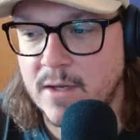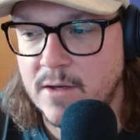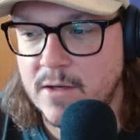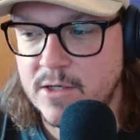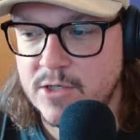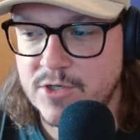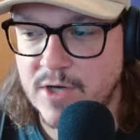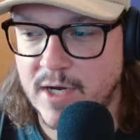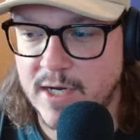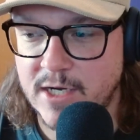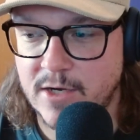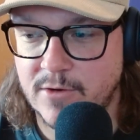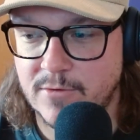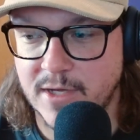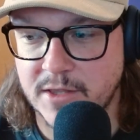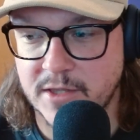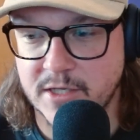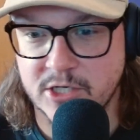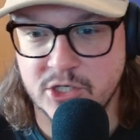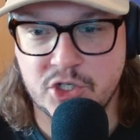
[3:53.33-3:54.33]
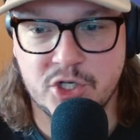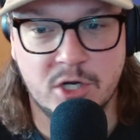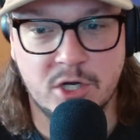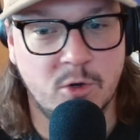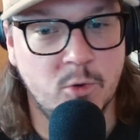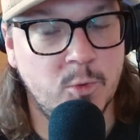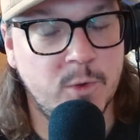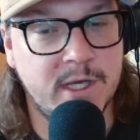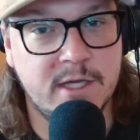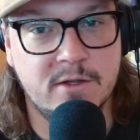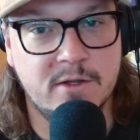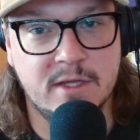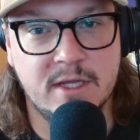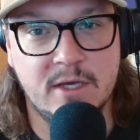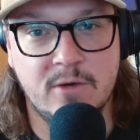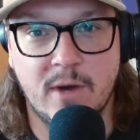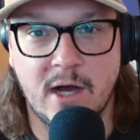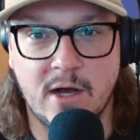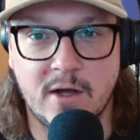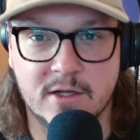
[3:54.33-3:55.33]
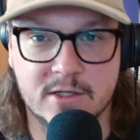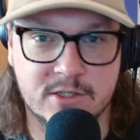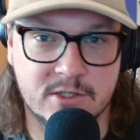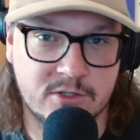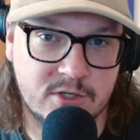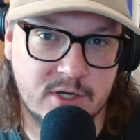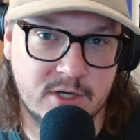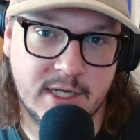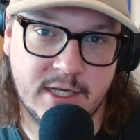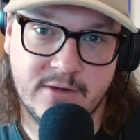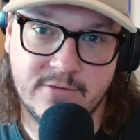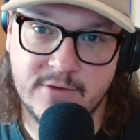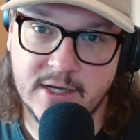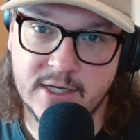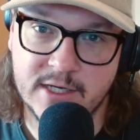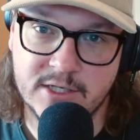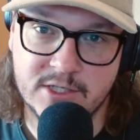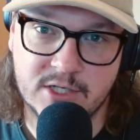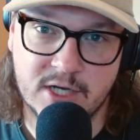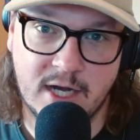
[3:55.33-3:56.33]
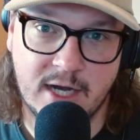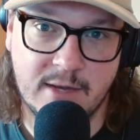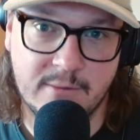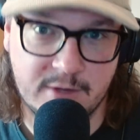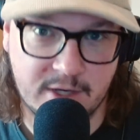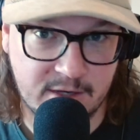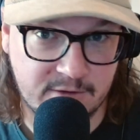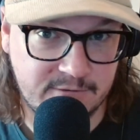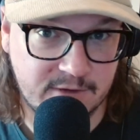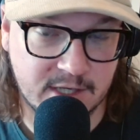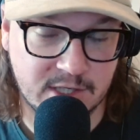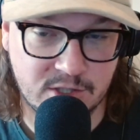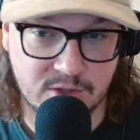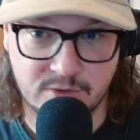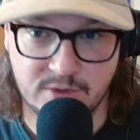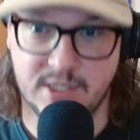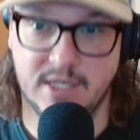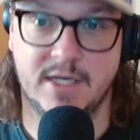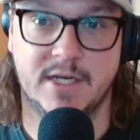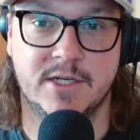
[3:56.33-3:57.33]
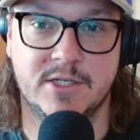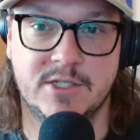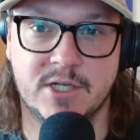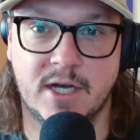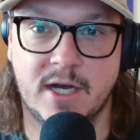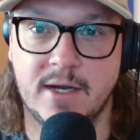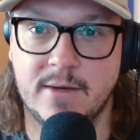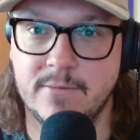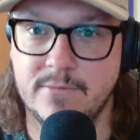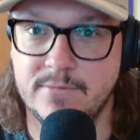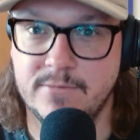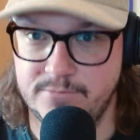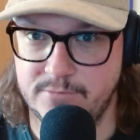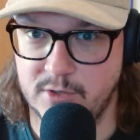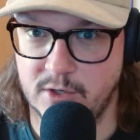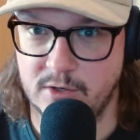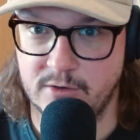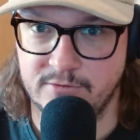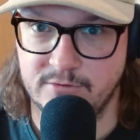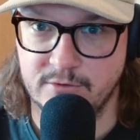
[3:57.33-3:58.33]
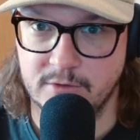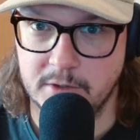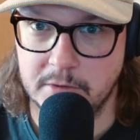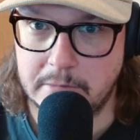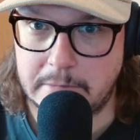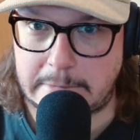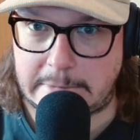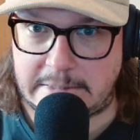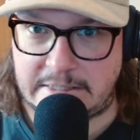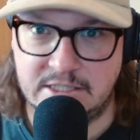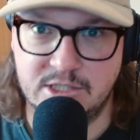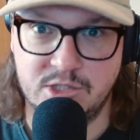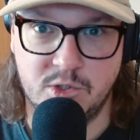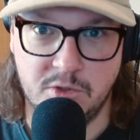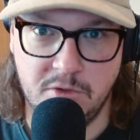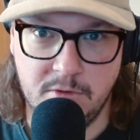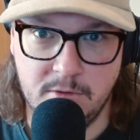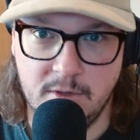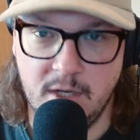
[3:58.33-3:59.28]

Trying to run this show weekly while also trying to find a job. And if I do get a job, hopefully soon,